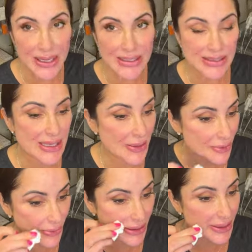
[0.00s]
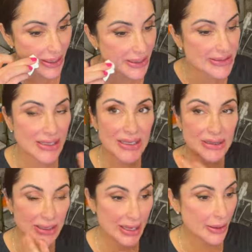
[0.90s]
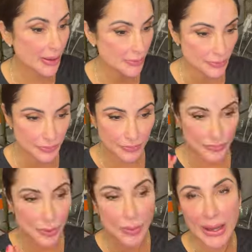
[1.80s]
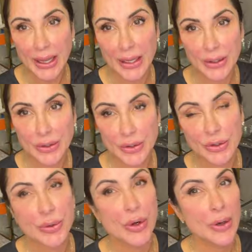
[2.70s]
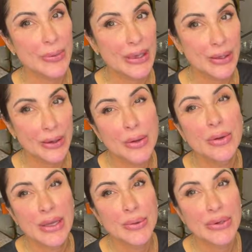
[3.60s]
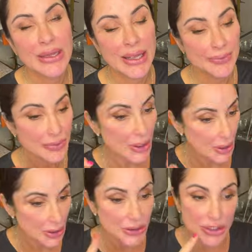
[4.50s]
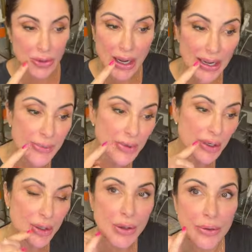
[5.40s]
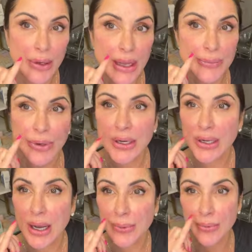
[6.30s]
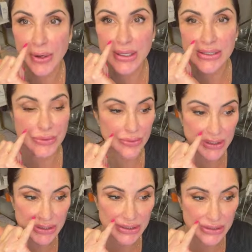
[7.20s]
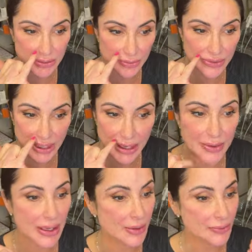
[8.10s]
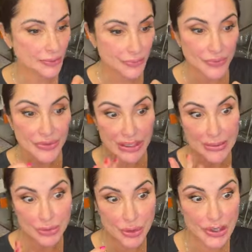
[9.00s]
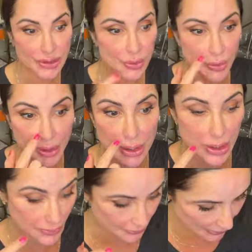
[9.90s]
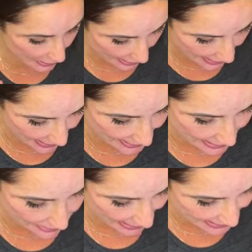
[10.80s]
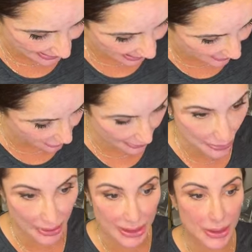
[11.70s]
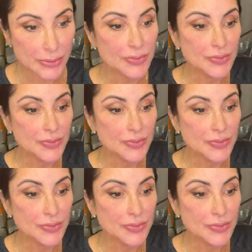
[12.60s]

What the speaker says: it's that thread. It didn't lay the way you were hoping it would lay. So I am gonna go and put a couple more because this is the area that I'm trying to work on. And because I have 3 more here,